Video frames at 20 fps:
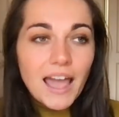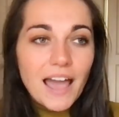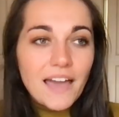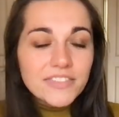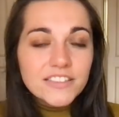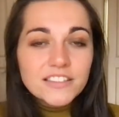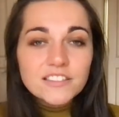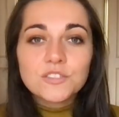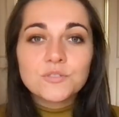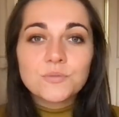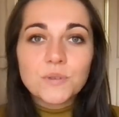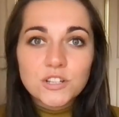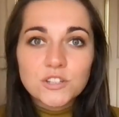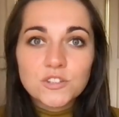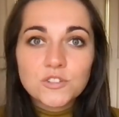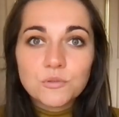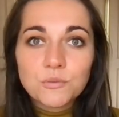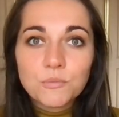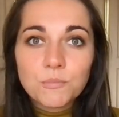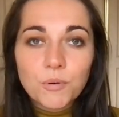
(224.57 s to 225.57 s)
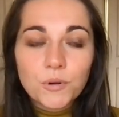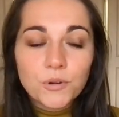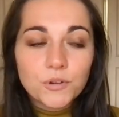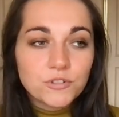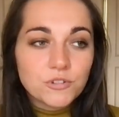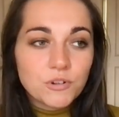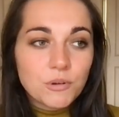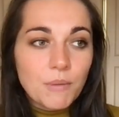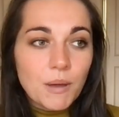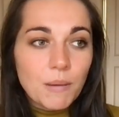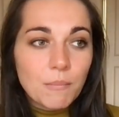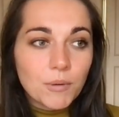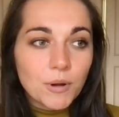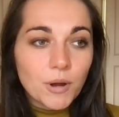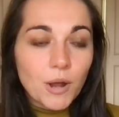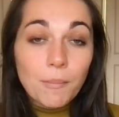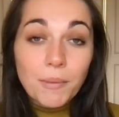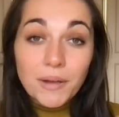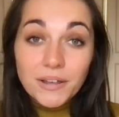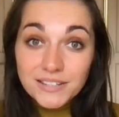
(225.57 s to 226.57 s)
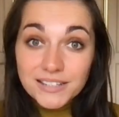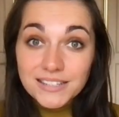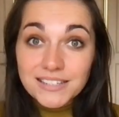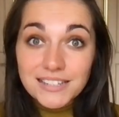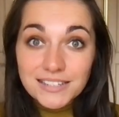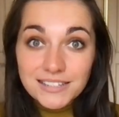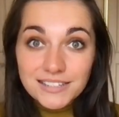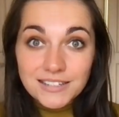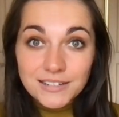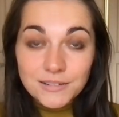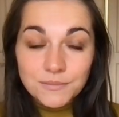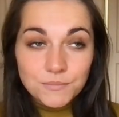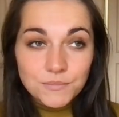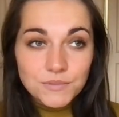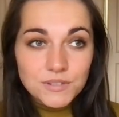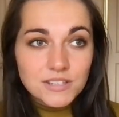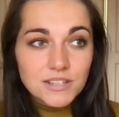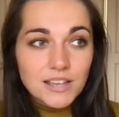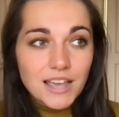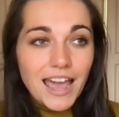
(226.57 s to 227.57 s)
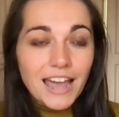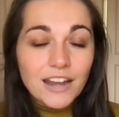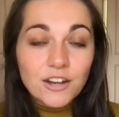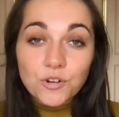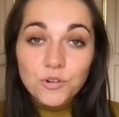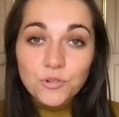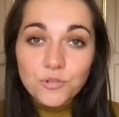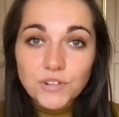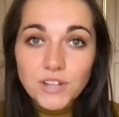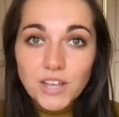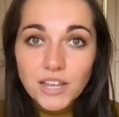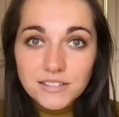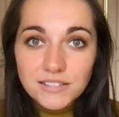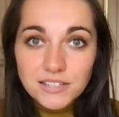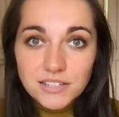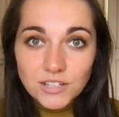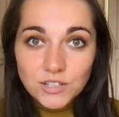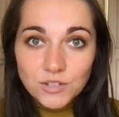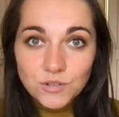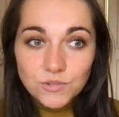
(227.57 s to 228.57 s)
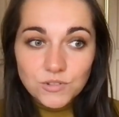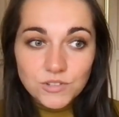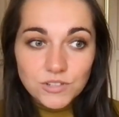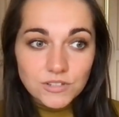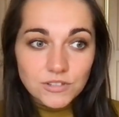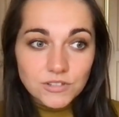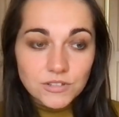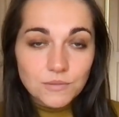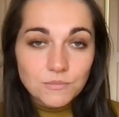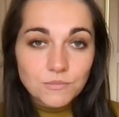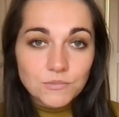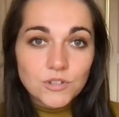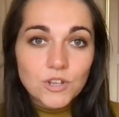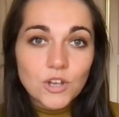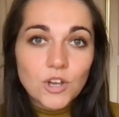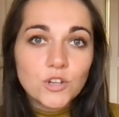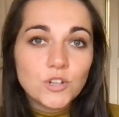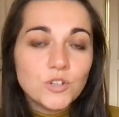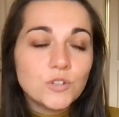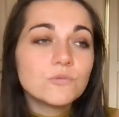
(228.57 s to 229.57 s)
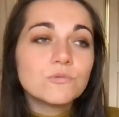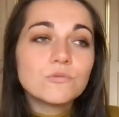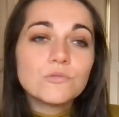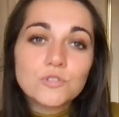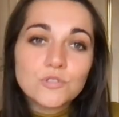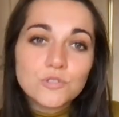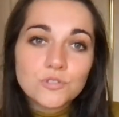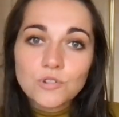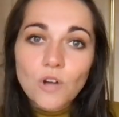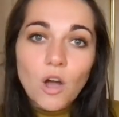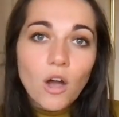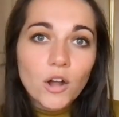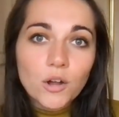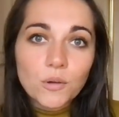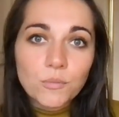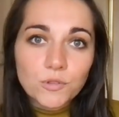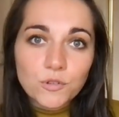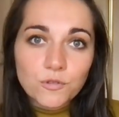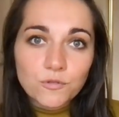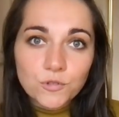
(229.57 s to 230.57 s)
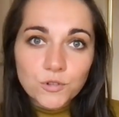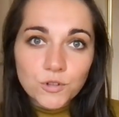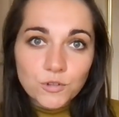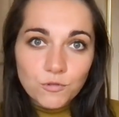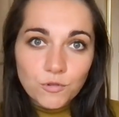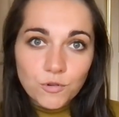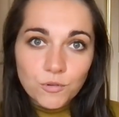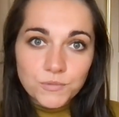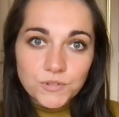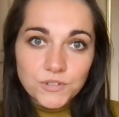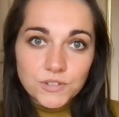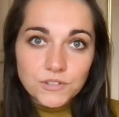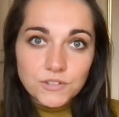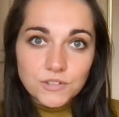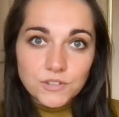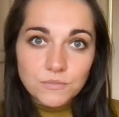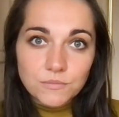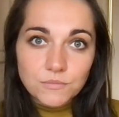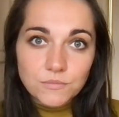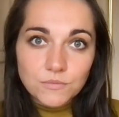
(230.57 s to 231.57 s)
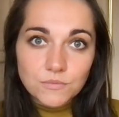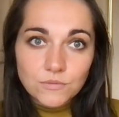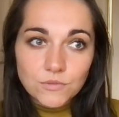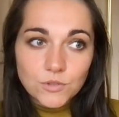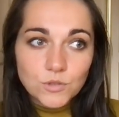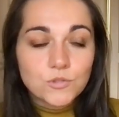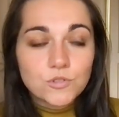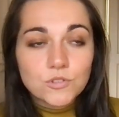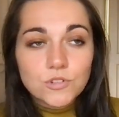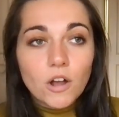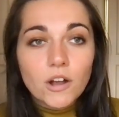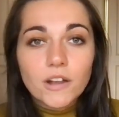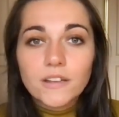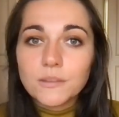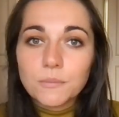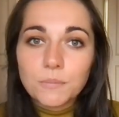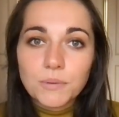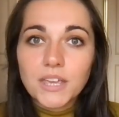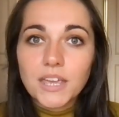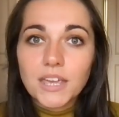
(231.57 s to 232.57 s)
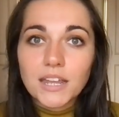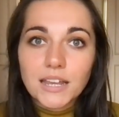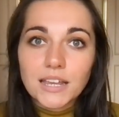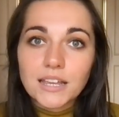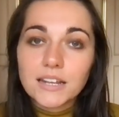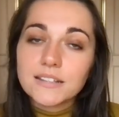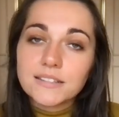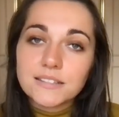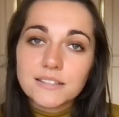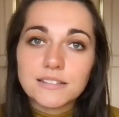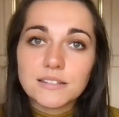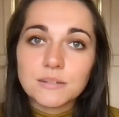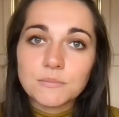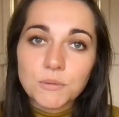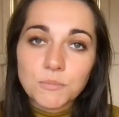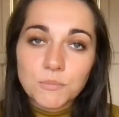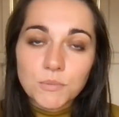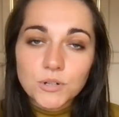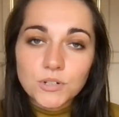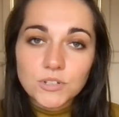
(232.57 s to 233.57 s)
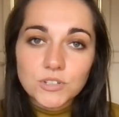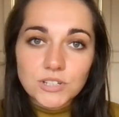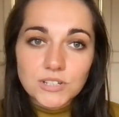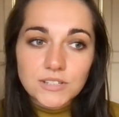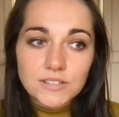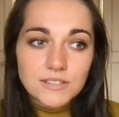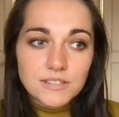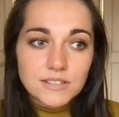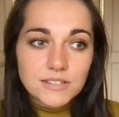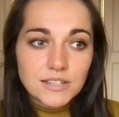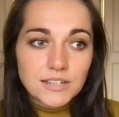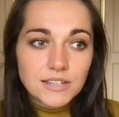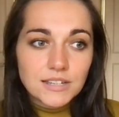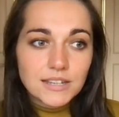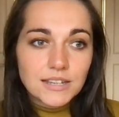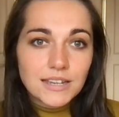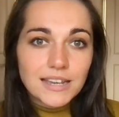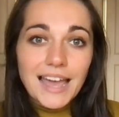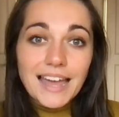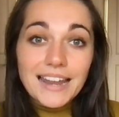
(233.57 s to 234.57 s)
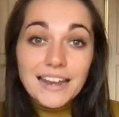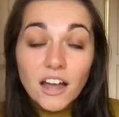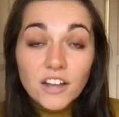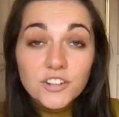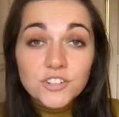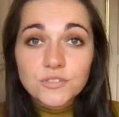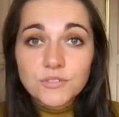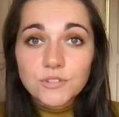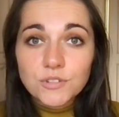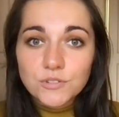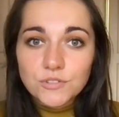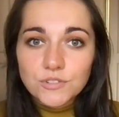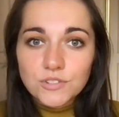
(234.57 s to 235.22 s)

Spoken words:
And this is why it's so important to remember about systems and creating new systems. You don't start with a fully formed system. You start at the beginning and a system emerges. And under a new